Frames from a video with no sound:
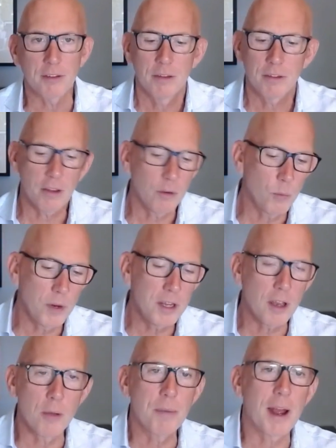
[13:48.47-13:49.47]
So we
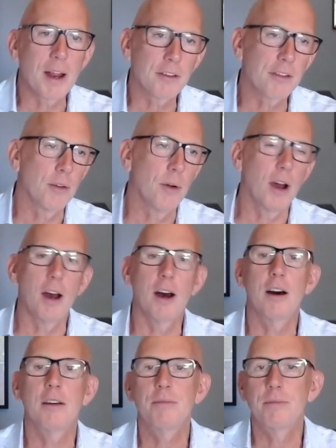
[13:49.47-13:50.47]
go back to
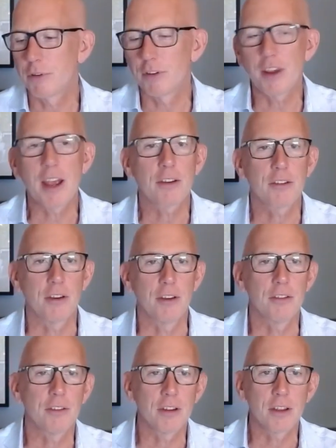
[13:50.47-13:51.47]
our
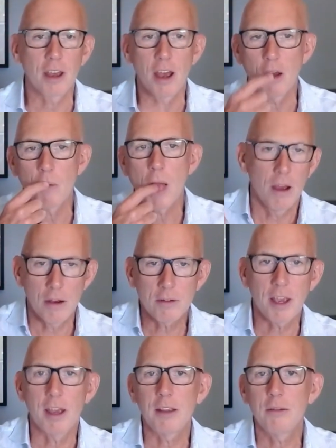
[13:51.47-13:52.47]
projections and go,
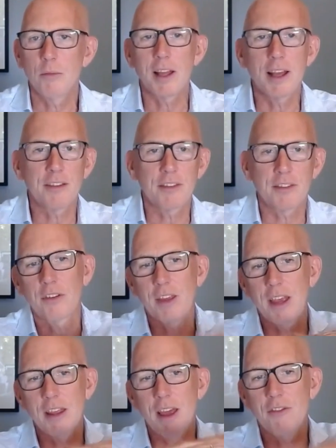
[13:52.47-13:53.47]
okay, let's
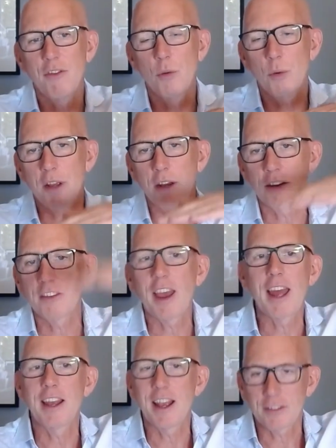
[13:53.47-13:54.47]
say therefore we're going to
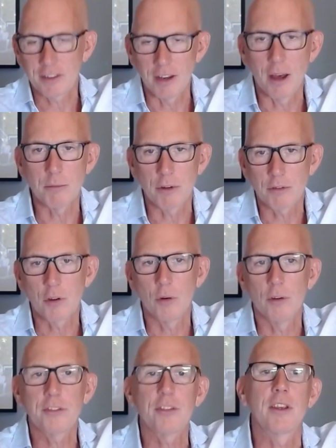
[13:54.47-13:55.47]
10x the number of
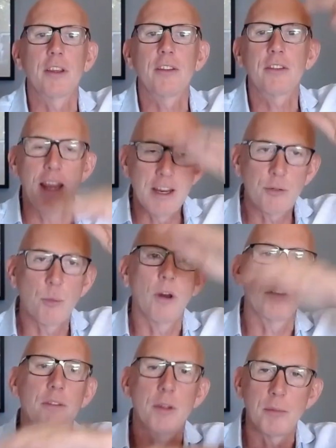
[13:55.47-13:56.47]
courses. Each
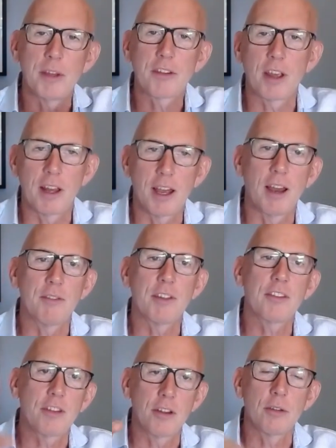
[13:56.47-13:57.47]
one of them is going to have
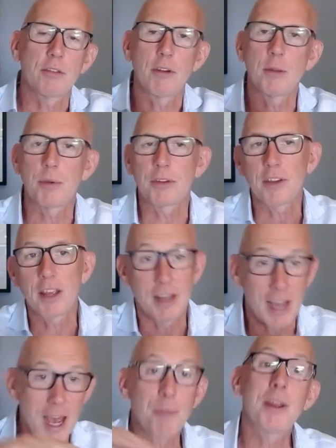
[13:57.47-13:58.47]
this 2, 3%.
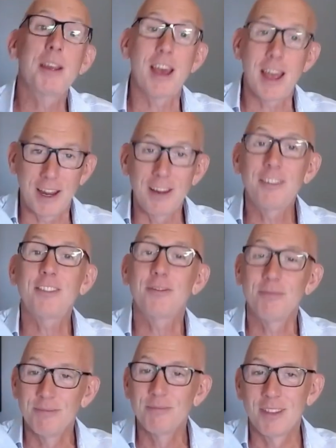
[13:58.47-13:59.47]
Happy days.
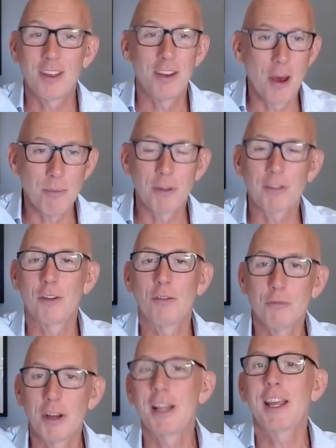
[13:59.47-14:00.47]
The numbers look
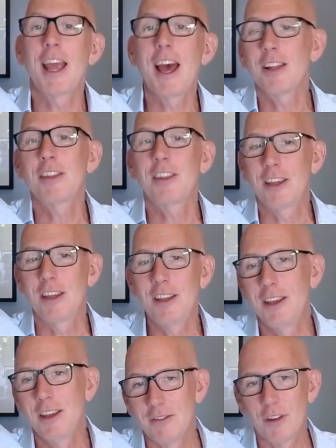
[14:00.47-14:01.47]
really
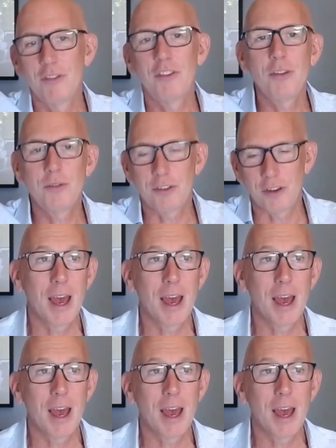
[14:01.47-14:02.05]
healthy for the future.